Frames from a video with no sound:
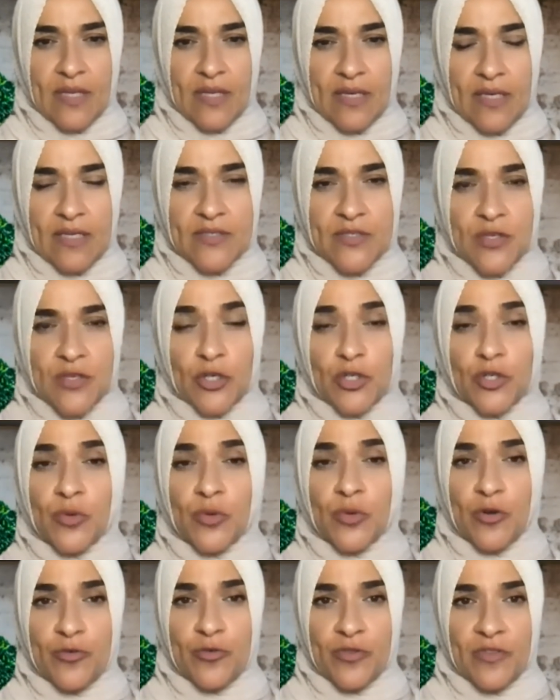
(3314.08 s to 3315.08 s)
Is there
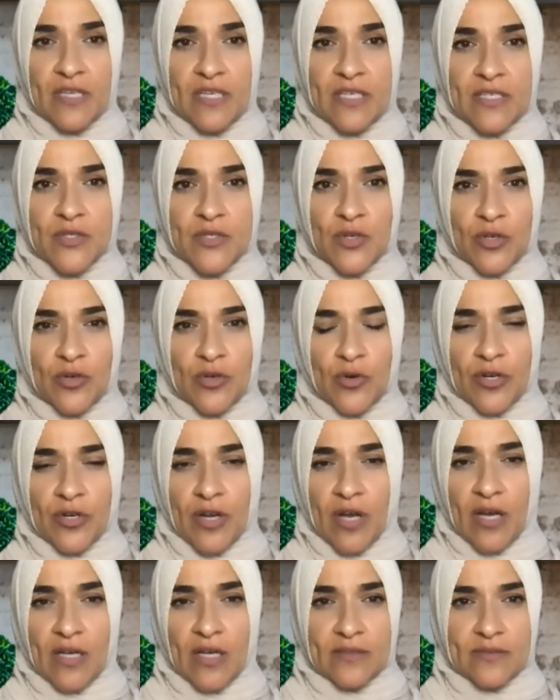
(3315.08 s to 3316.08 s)
growth in these or
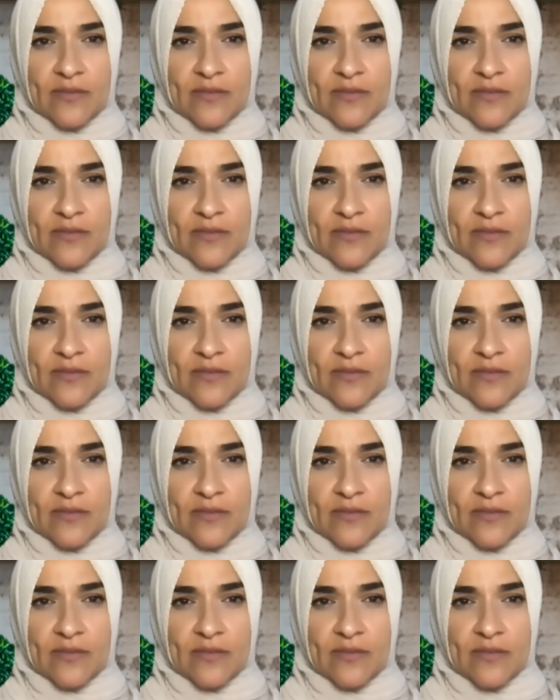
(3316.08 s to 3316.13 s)
not?